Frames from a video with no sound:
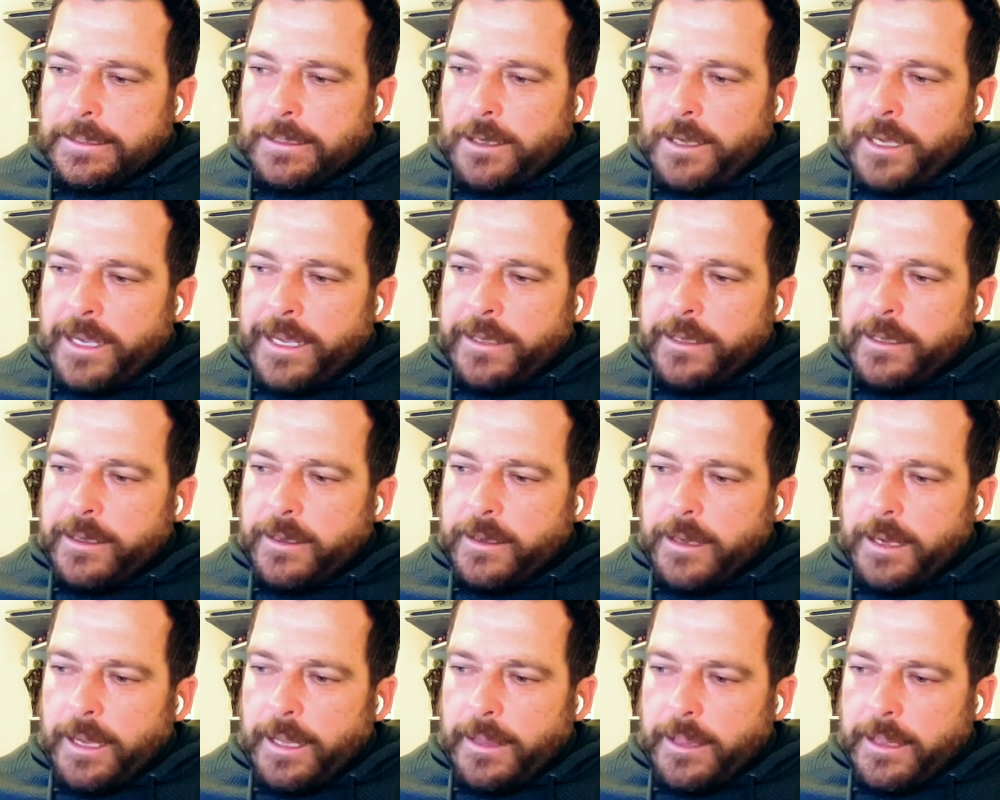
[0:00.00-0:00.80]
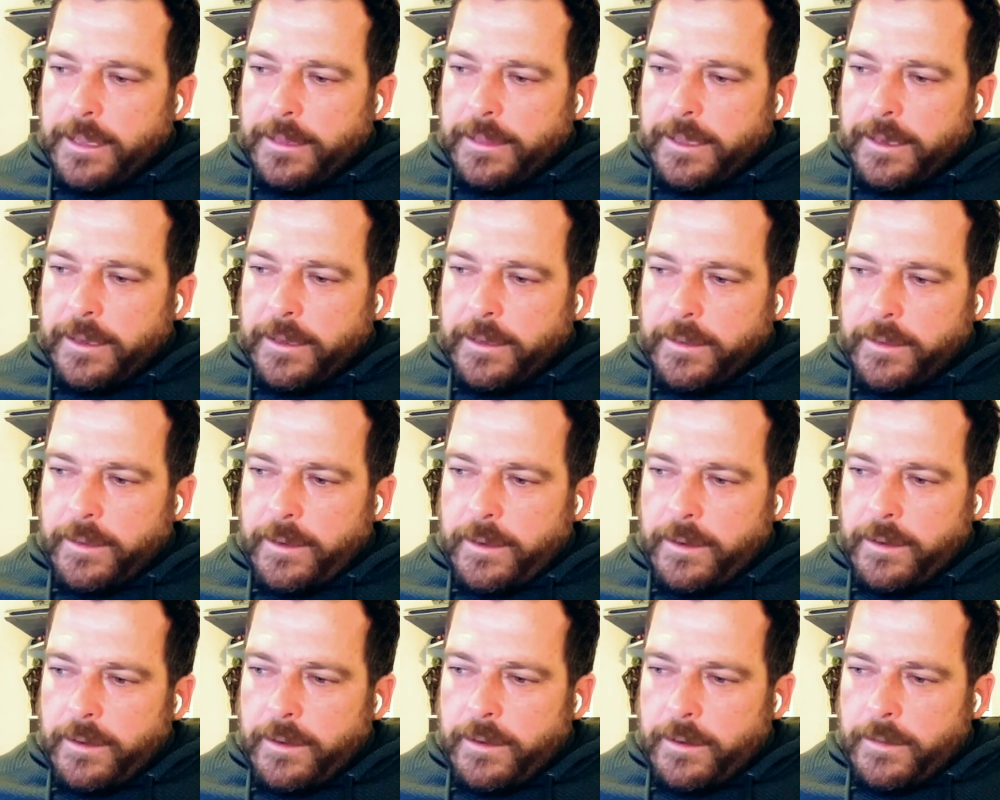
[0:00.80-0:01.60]
I think that
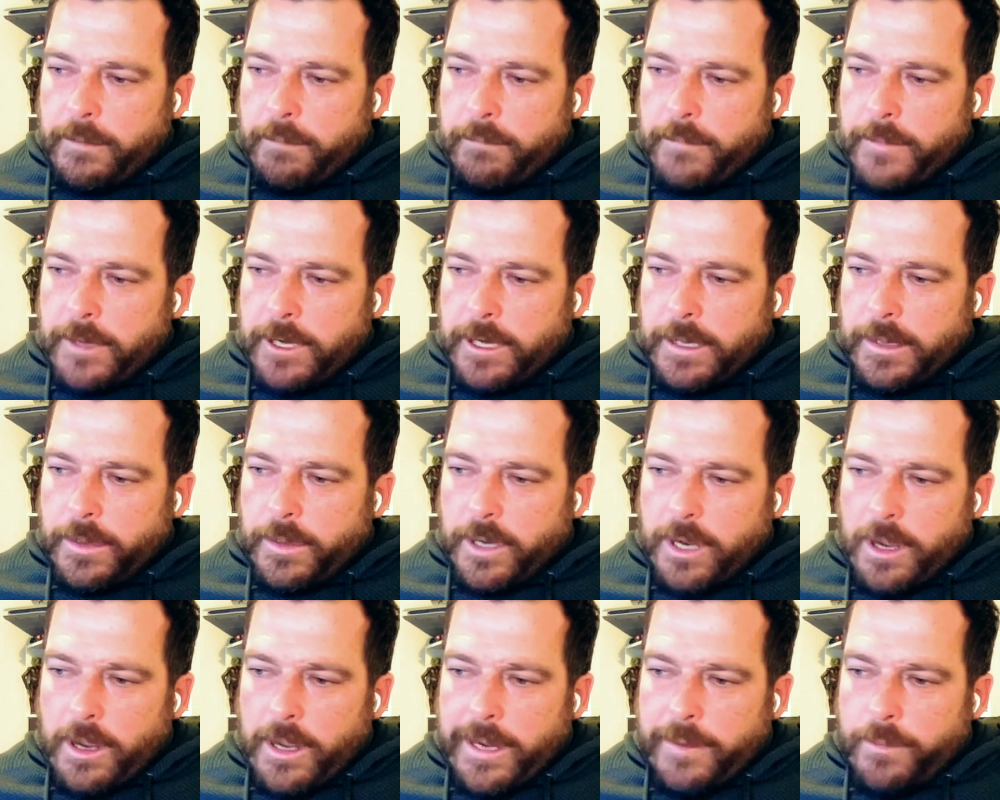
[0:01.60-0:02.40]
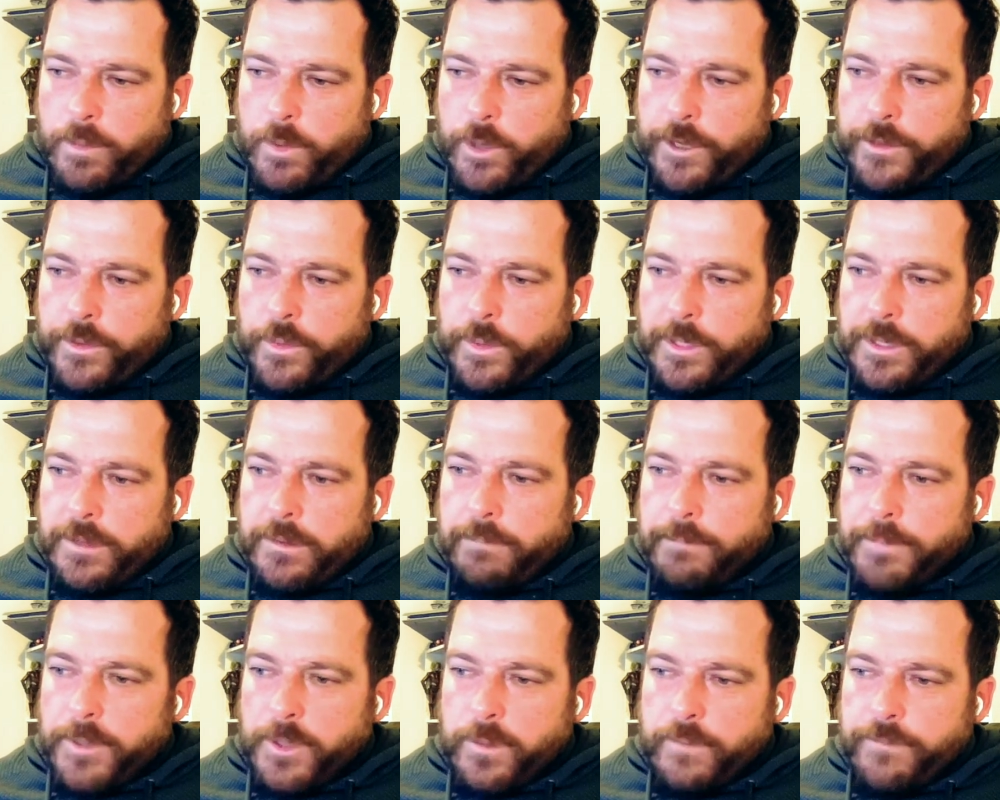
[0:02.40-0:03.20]
I'd worked
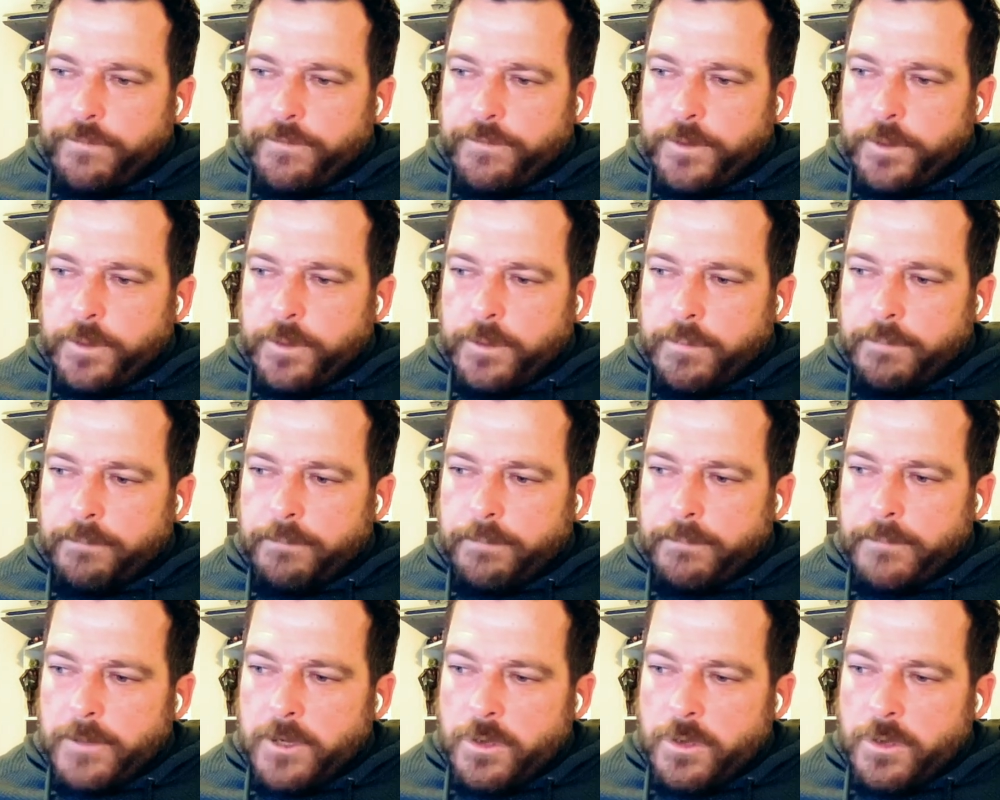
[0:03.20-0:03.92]
with Bill for